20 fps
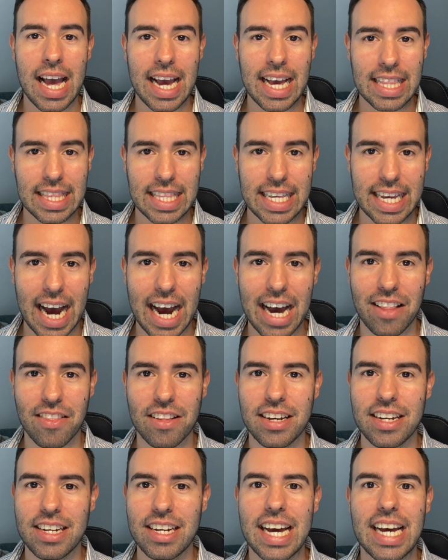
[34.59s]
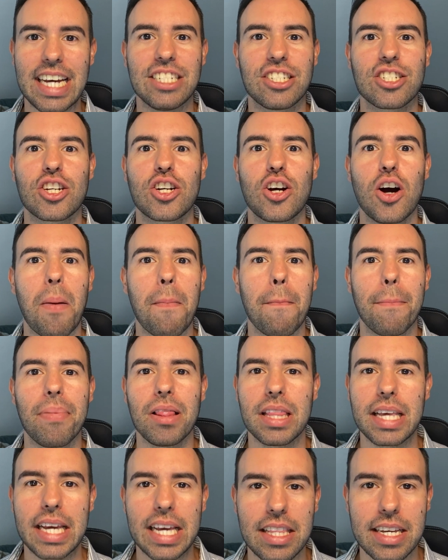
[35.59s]
in the island, it's
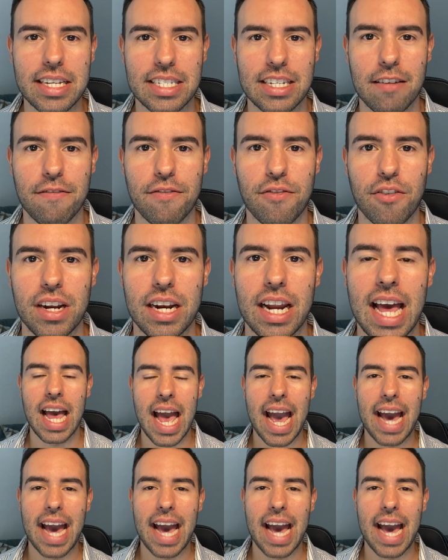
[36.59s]
completely different.